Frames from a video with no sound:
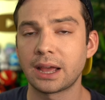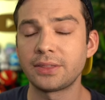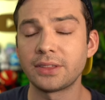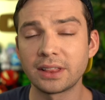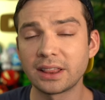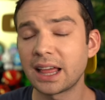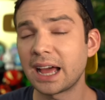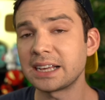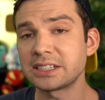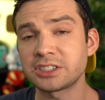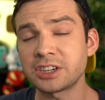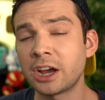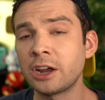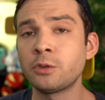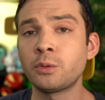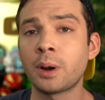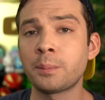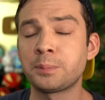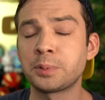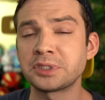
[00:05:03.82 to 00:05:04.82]
And the last
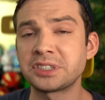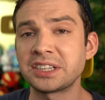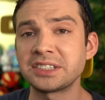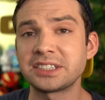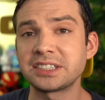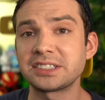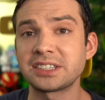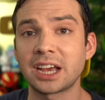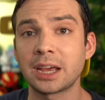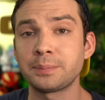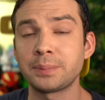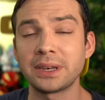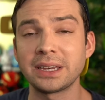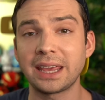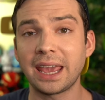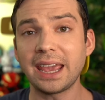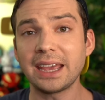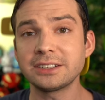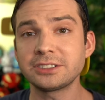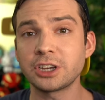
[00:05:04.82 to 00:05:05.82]
unrepresented type in
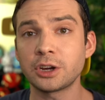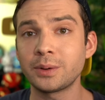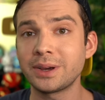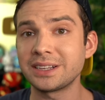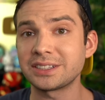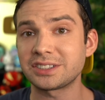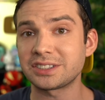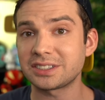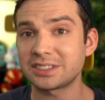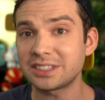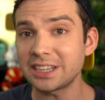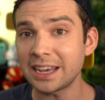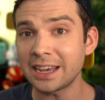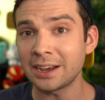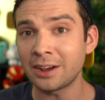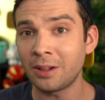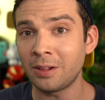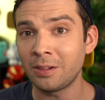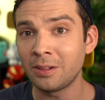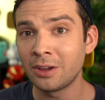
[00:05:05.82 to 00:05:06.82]
Kanto is
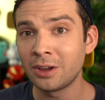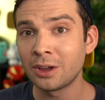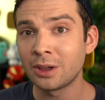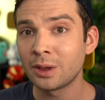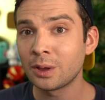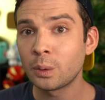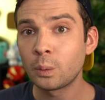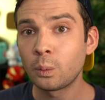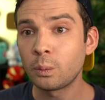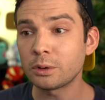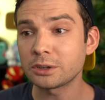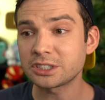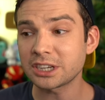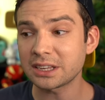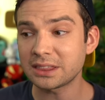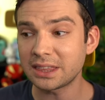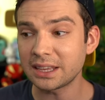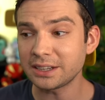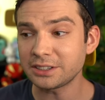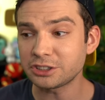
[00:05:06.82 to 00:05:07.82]
Steel, which I
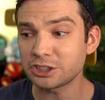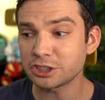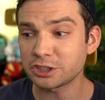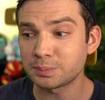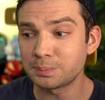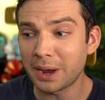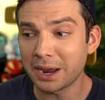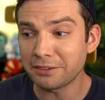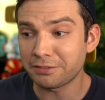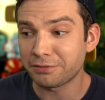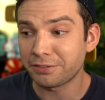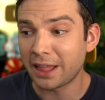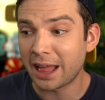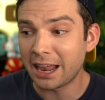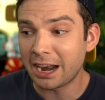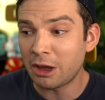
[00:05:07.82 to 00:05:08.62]
think just might flat